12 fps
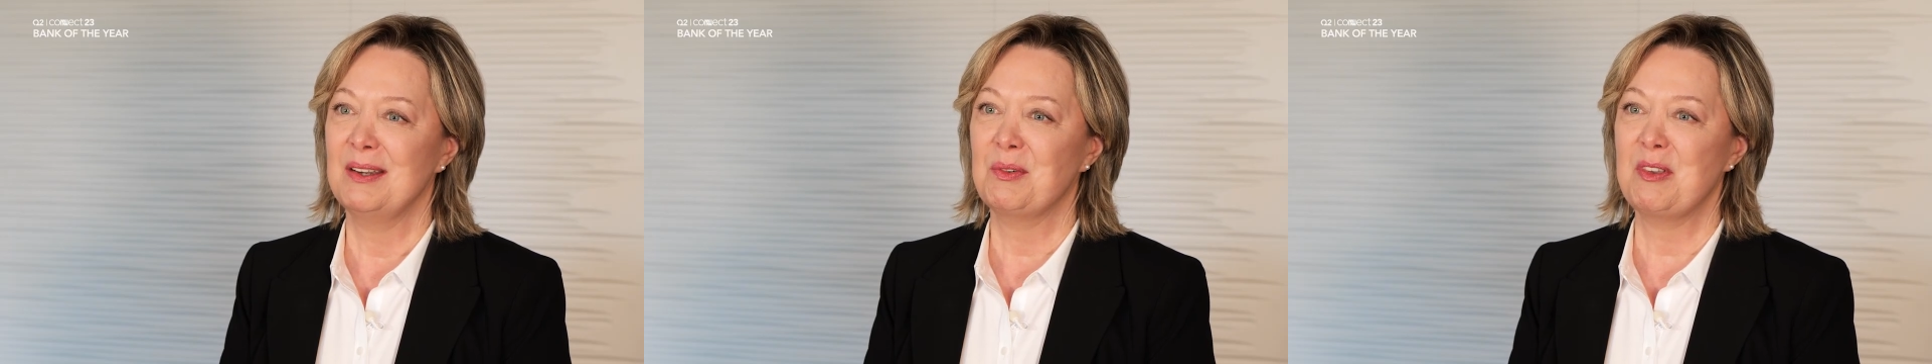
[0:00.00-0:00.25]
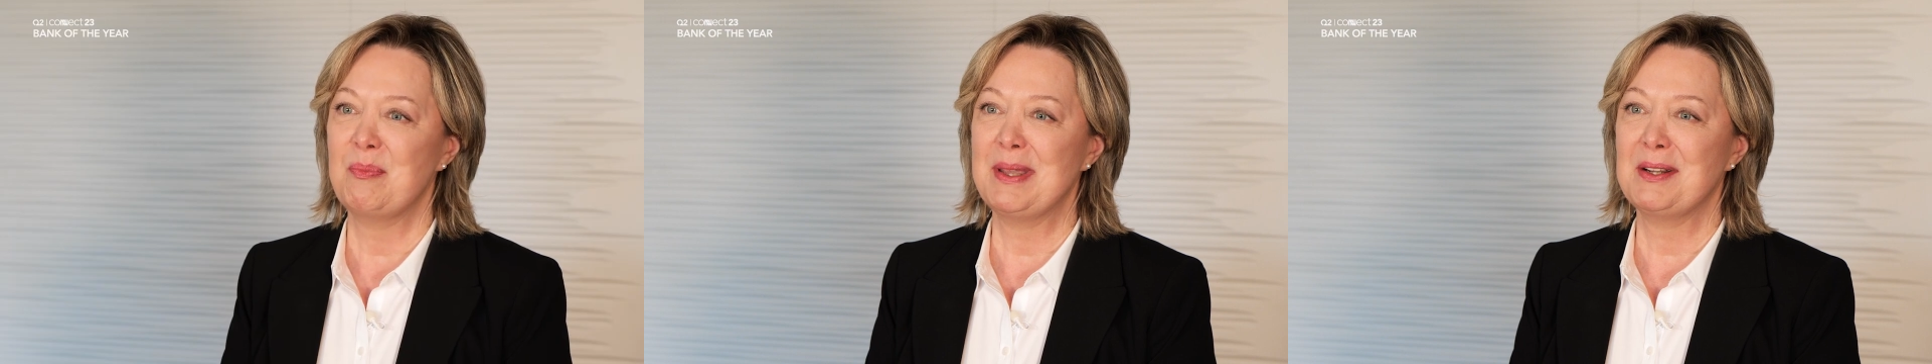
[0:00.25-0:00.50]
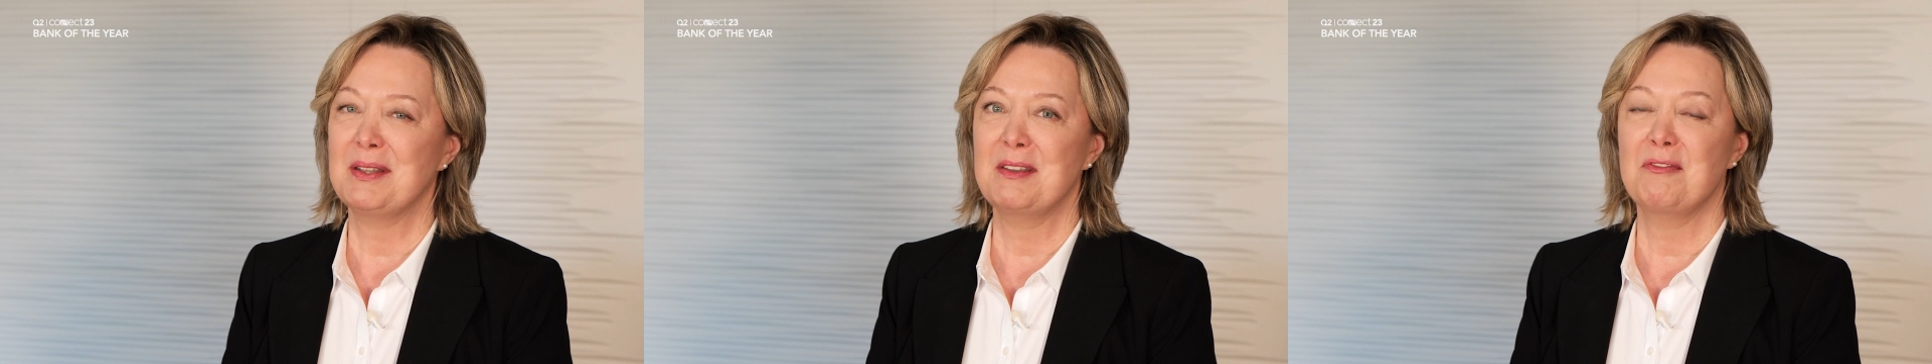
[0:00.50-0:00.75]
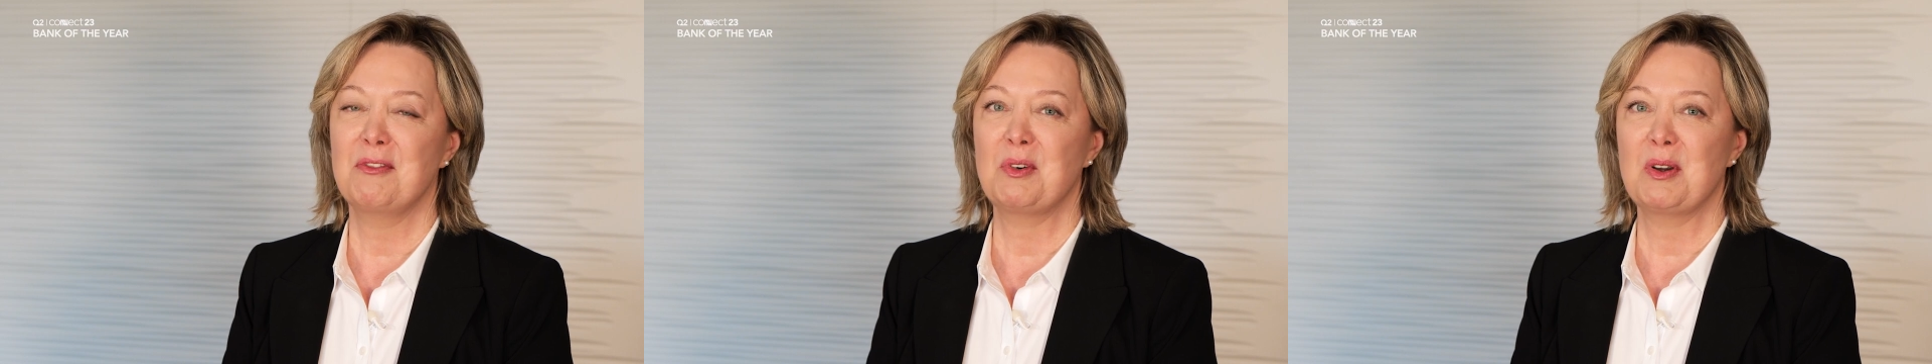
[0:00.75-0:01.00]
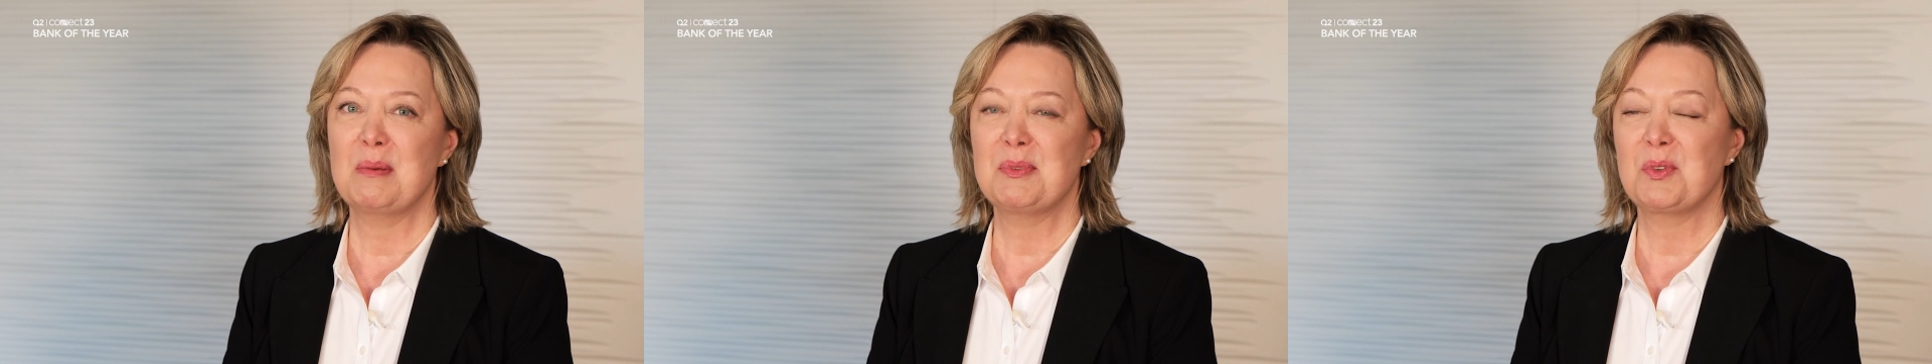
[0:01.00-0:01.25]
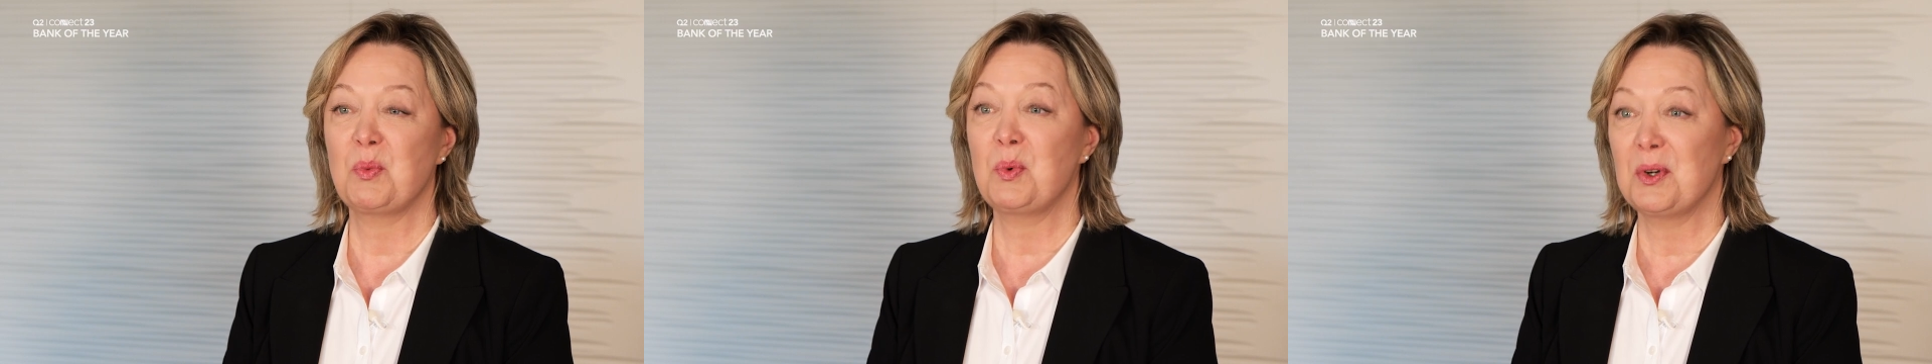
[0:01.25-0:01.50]
We've been on the
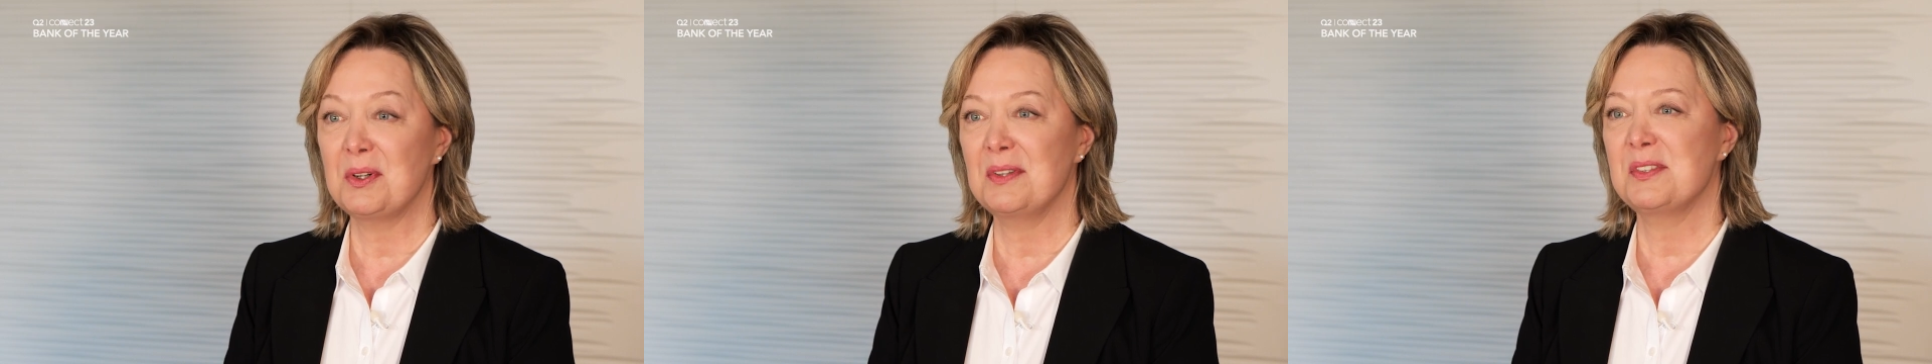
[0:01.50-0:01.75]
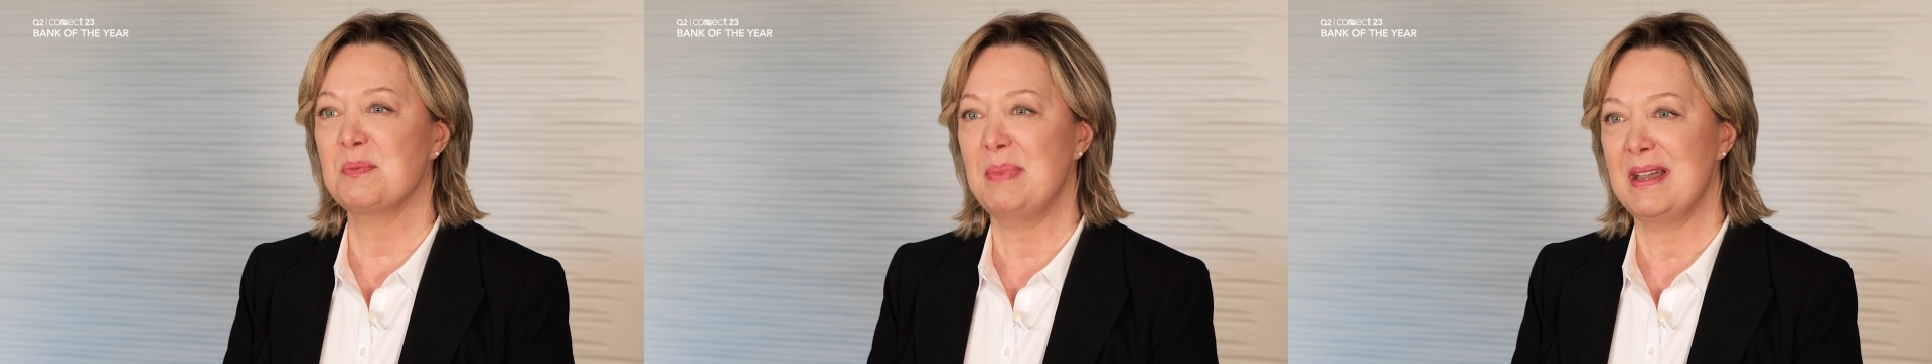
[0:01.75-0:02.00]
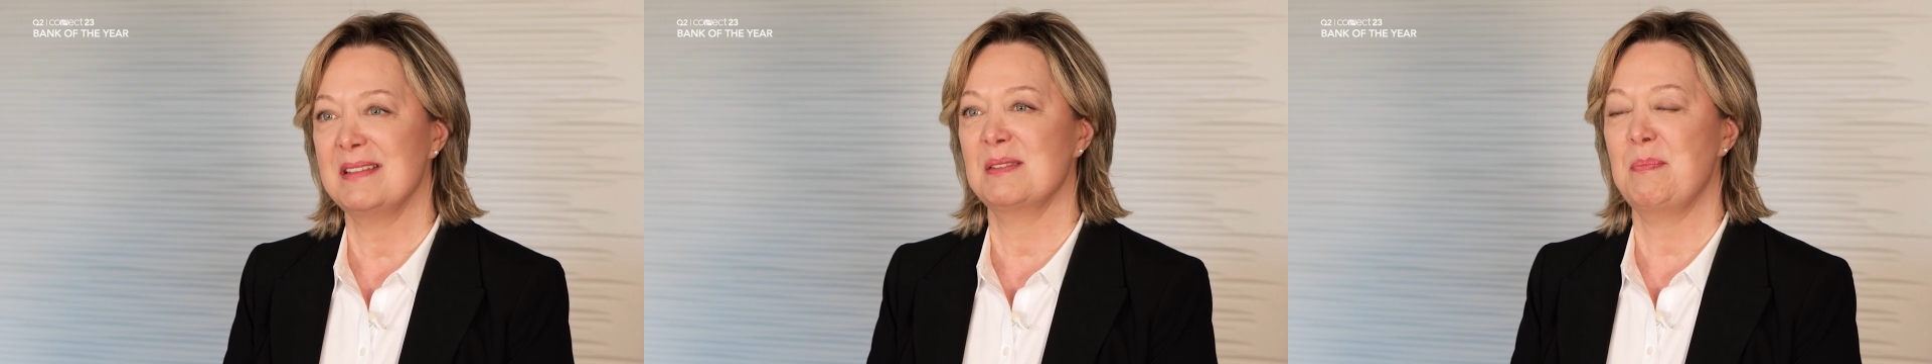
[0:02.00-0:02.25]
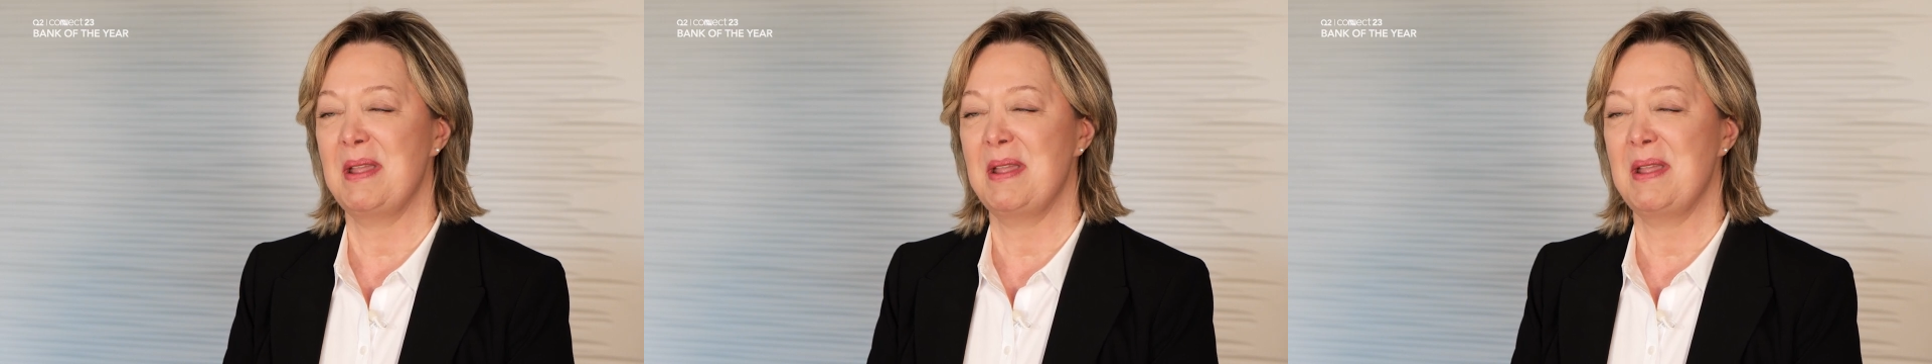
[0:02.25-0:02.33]
Forbes World's Best